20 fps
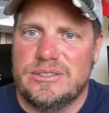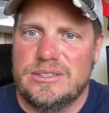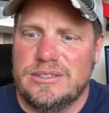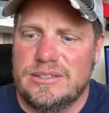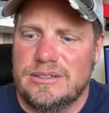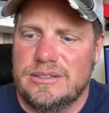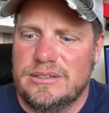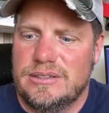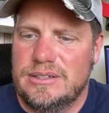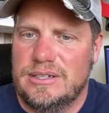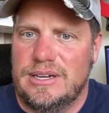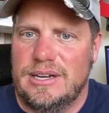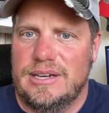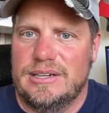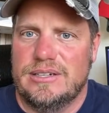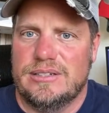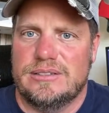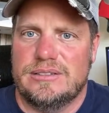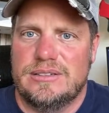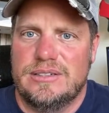And yeah, I
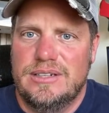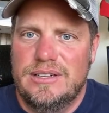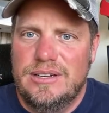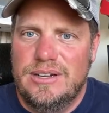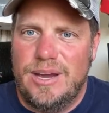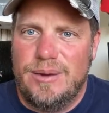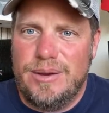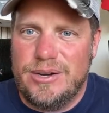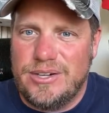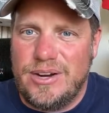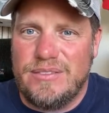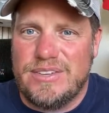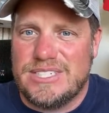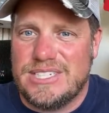just, I mean, I drive a